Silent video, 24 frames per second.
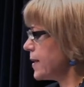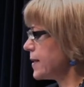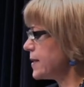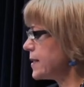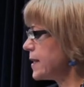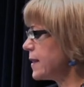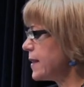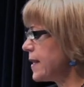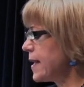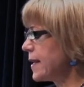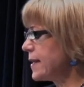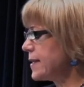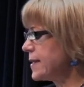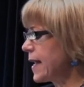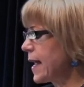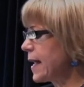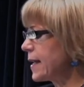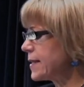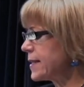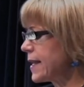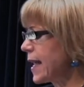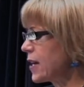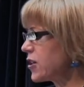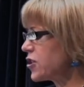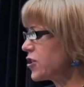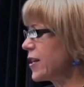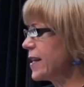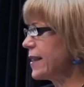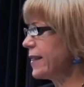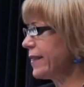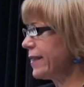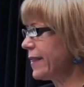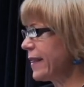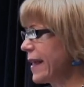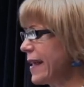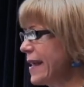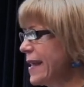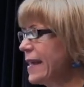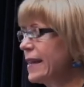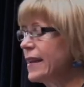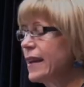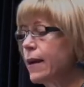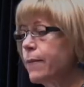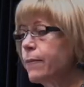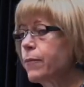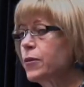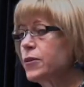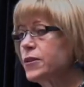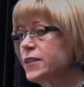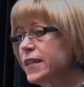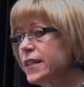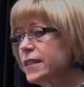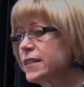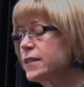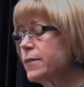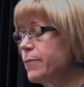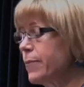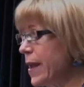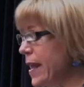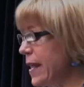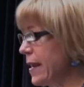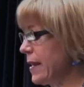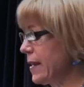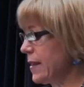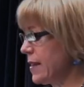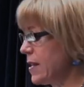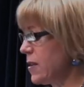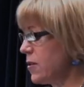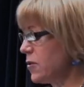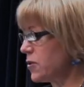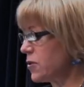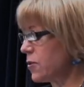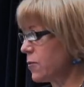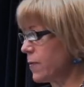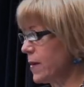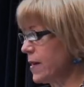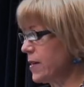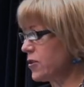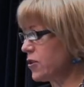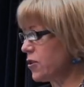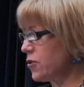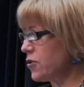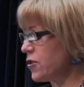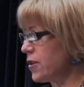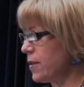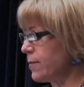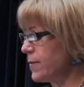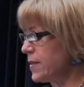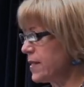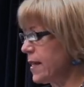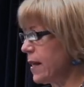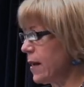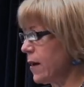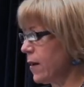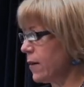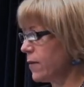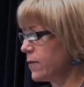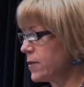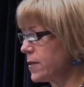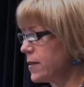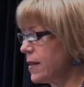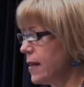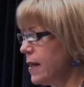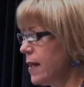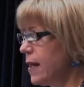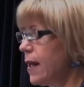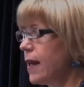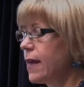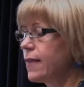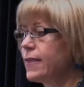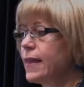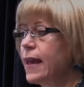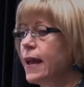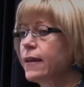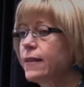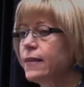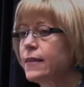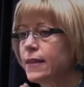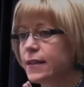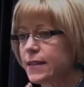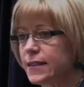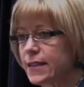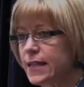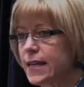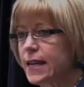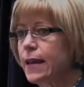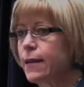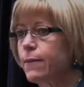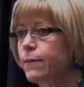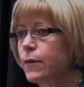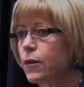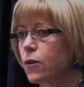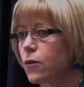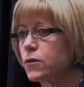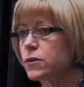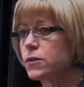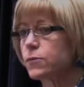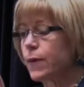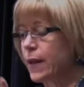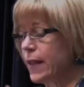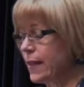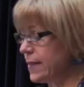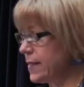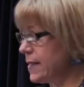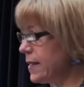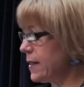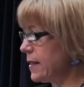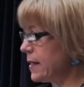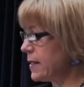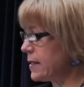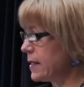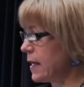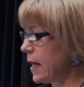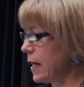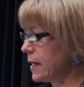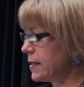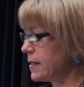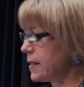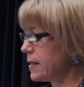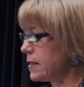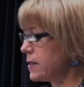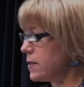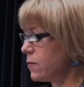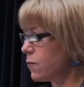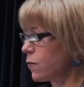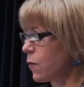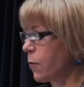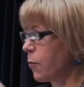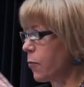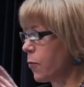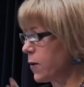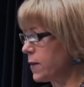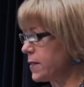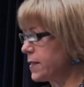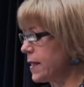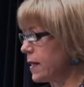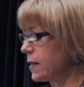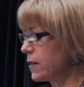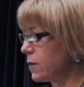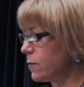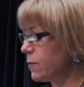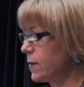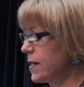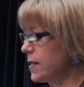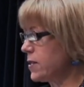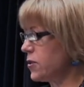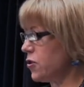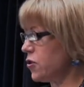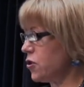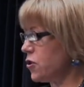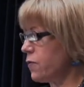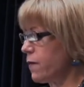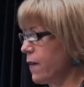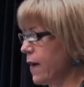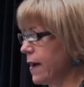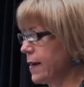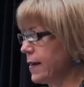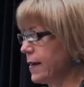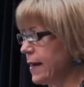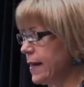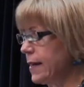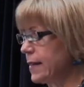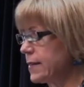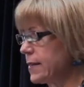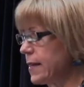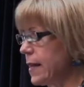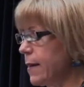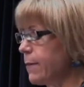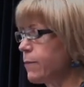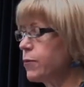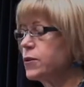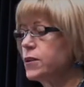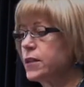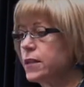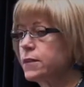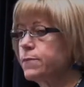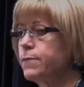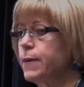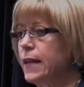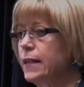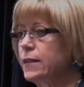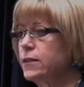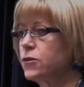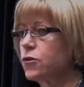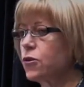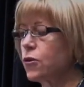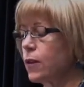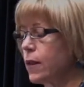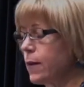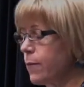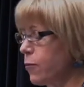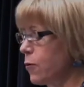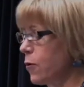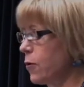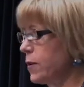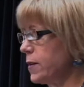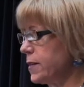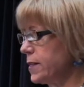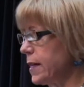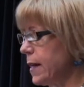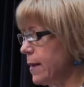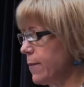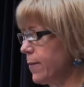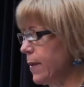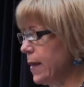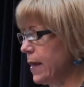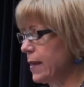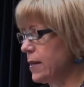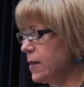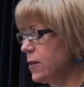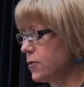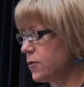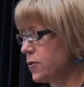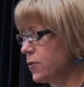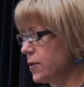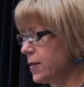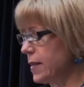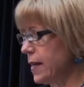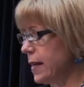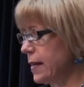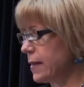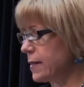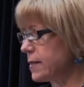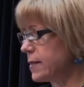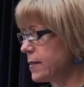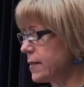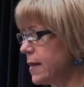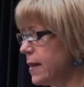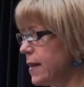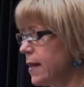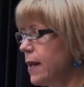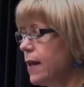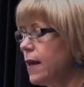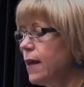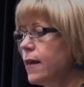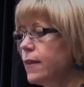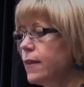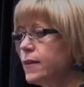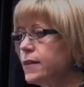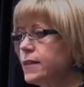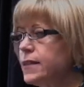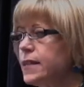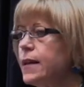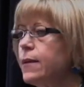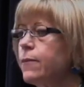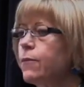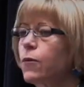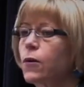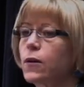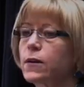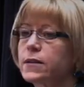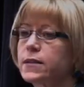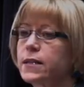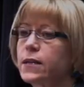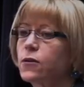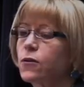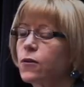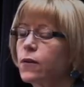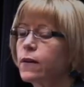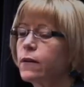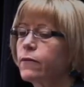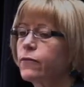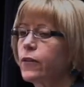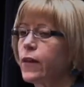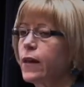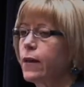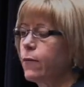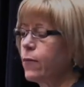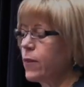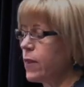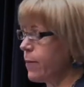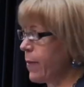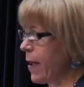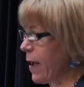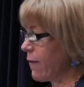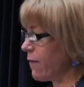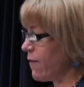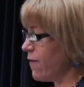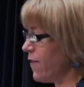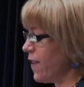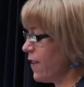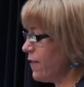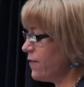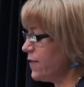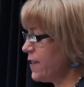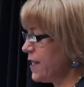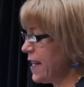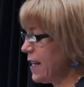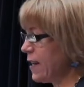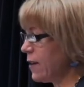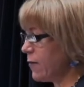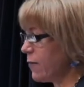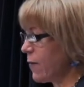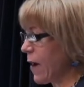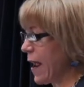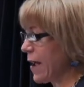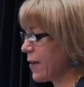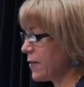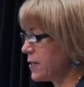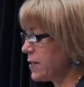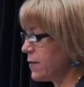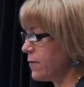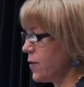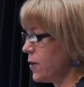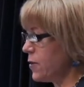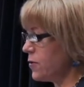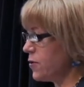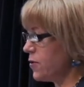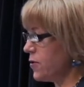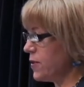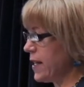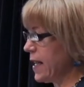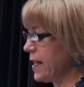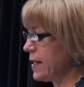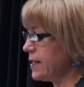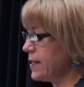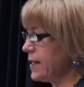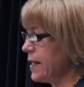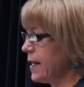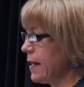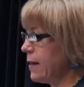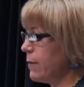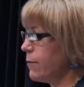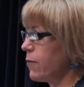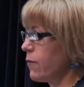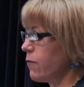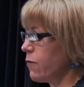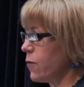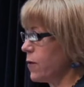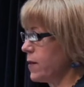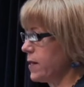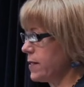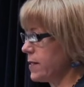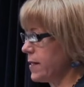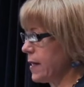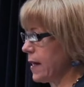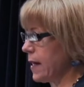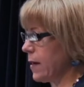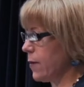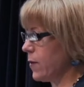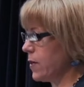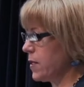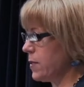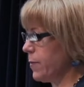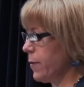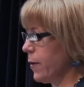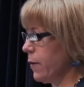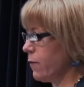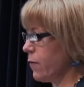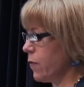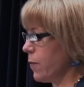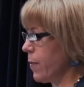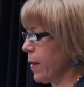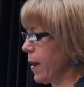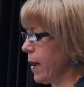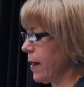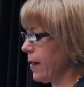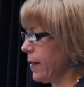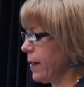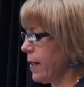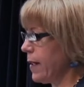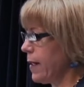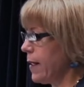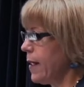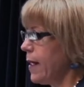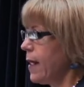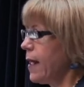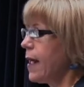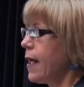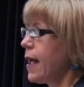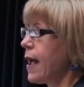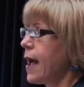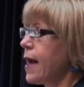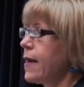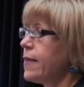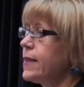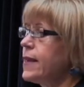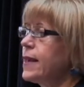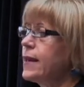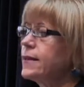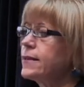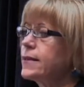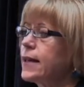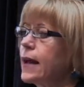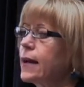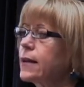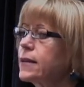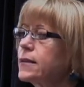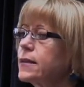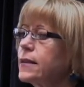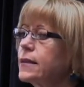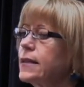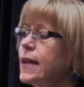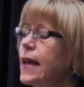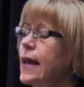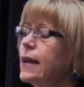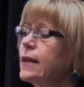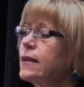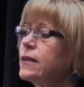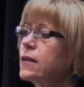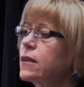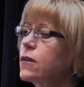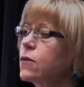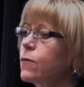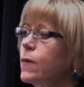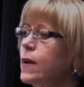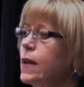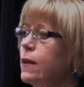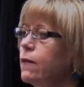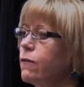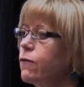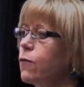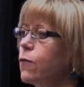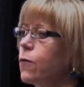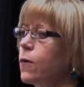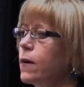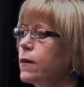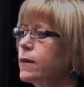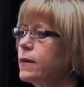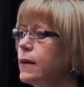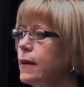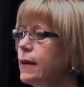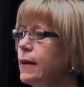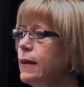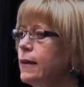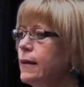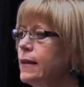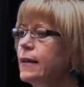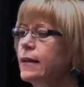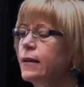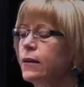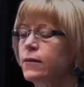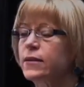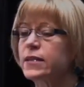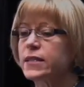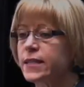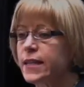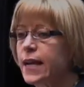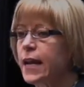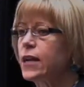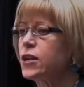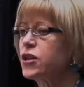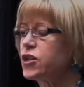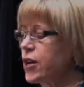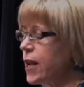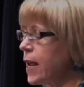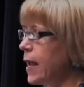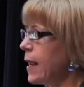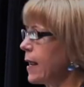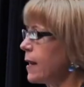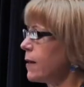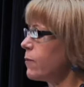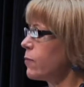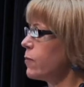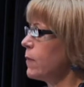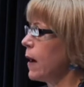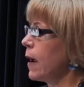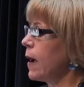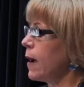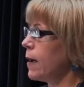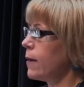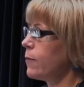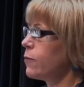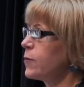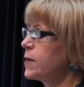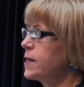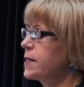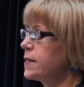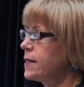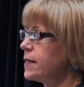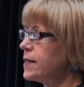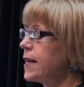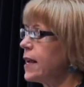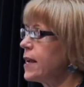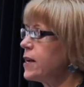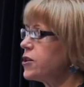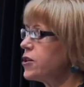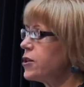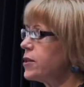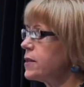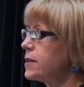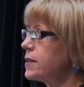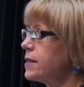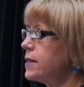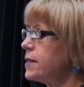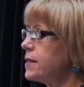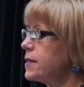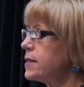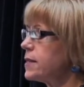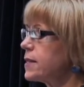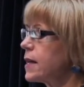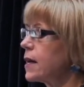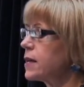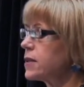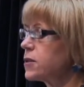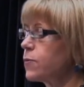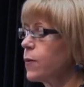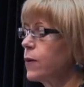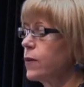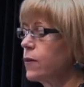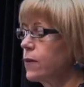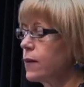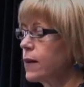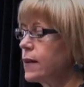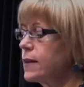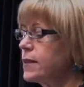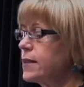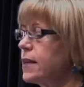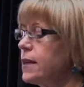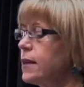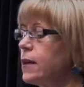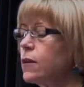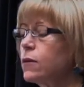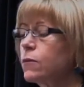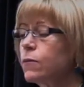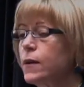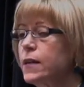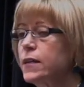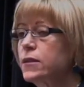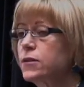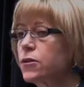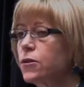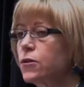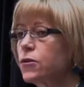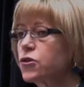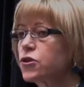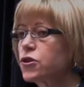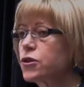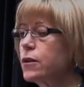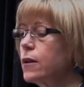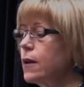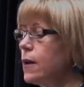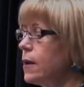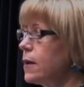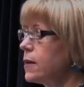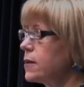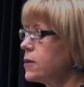They said the execs actually lead and participate in the user research themselves. Then the team goes away and synthesizes, reports out the research findings, and participates in early prototyping and user tests. The team works iteratively with about 15 rounds of user testing before deciding what to build for pilot. And the execs attend three to four you know, stage gate uh, presentations to discuss whether to continue the research,